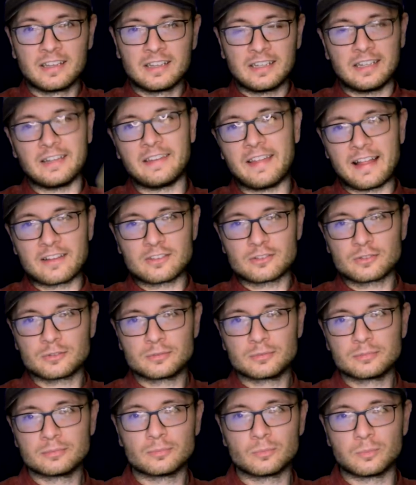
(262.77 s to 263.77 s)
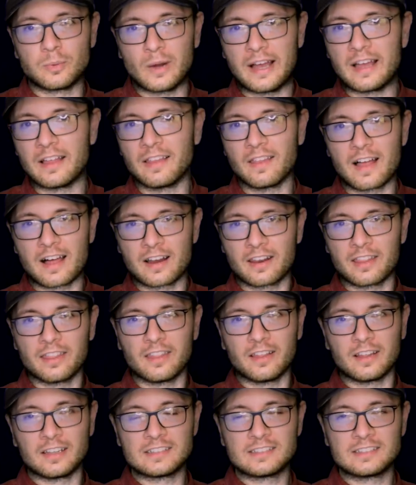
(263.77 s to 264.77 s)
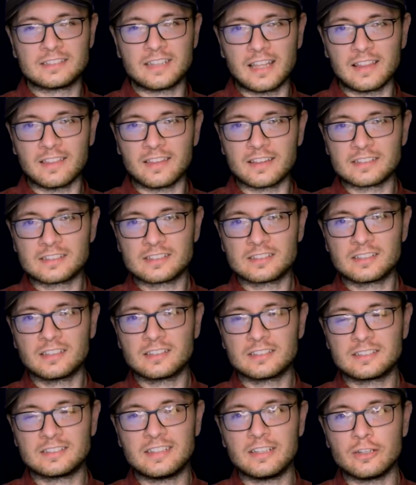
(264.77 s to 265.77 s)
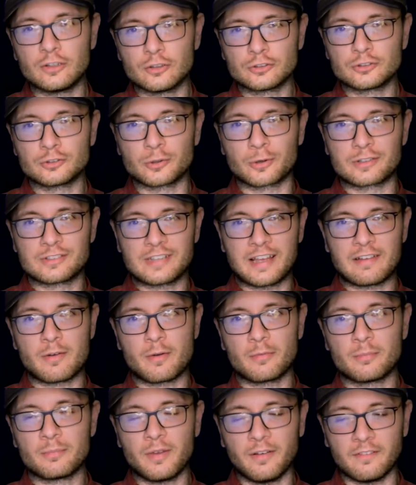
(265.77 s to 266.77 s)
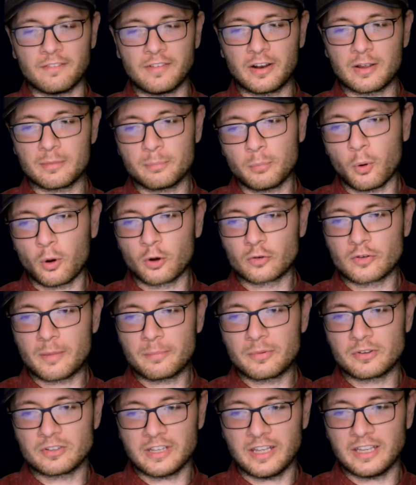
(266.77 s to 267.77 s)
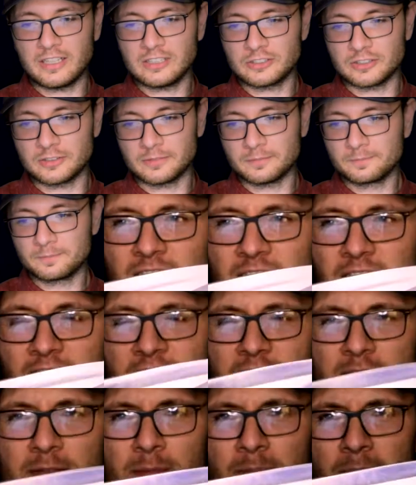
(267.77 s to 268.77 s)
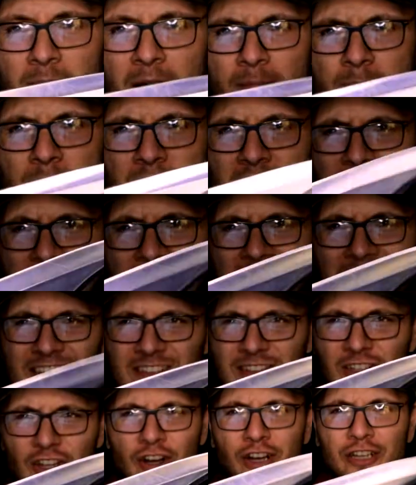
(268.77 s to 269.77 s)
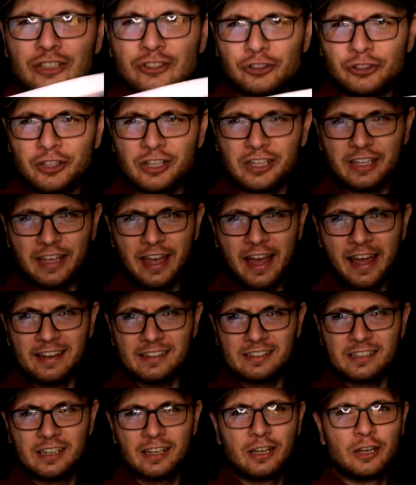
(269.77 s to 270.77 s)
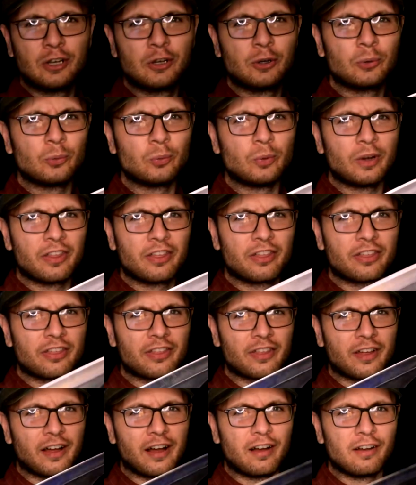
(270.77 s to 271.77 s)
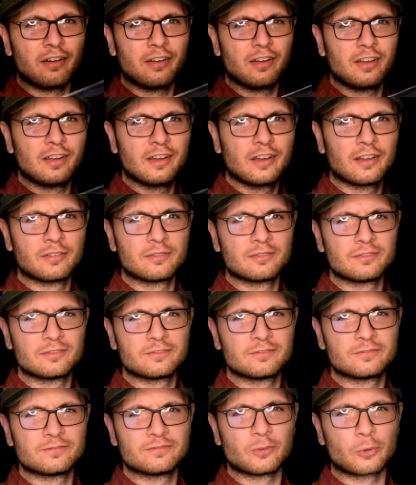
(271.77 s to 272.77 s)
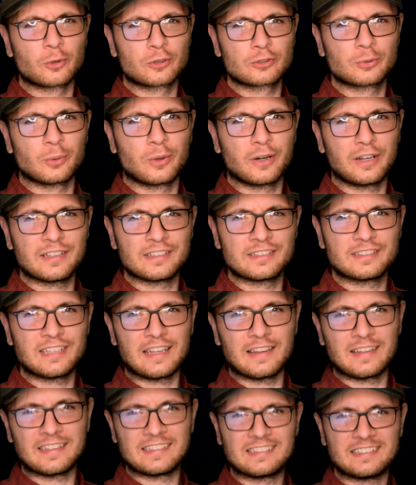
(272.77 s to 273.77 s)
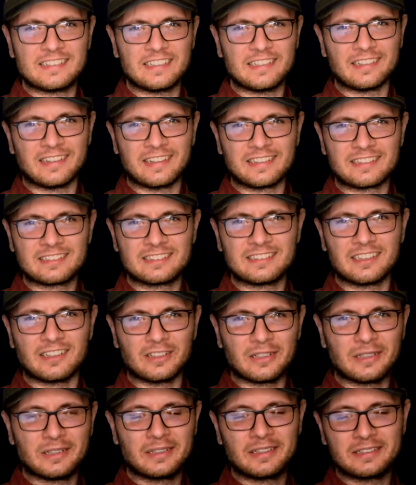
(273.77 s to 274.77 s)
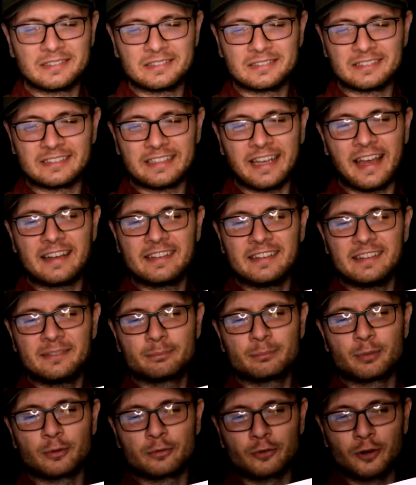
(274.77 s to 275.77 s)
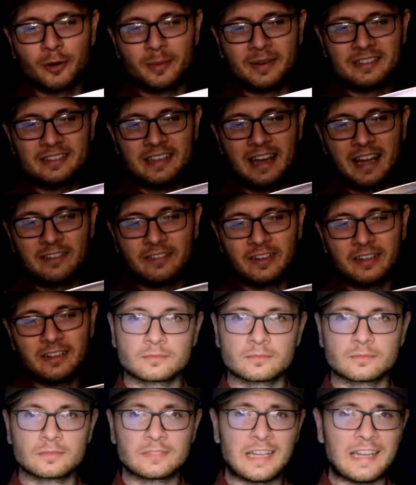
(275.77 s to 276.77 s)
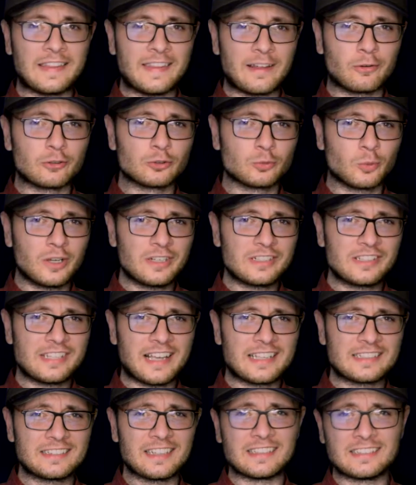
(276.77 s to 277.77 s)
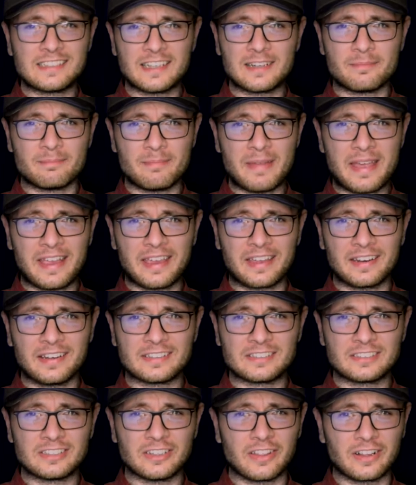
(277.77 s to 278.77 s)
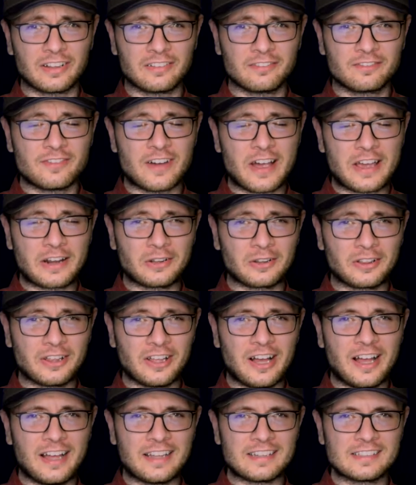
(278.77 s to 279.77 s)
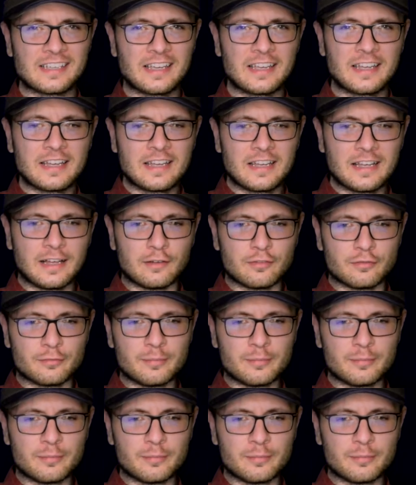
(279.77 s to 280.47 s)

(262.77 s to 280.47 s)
And that's why a lot of the stainless steel swords have a very poor reputation. This might be as long as you can get with 420 stainless steel and still get performance out of it. And there was one test that didn't make it into the final cut of